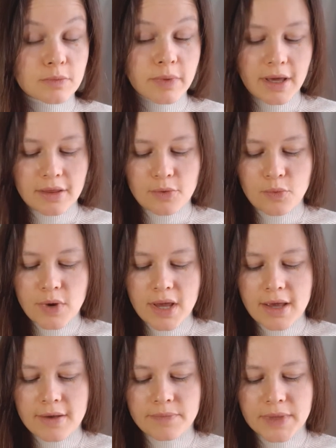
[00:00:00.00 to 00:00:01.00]
by the
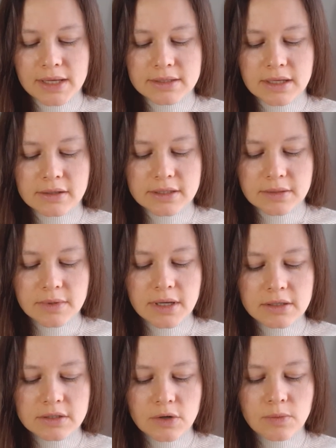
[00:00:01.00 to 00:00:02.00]
way, as
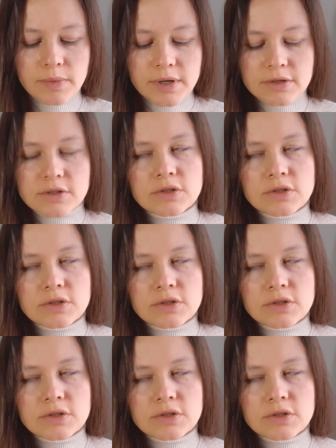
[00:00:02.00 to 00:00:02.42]
Alcibiades compares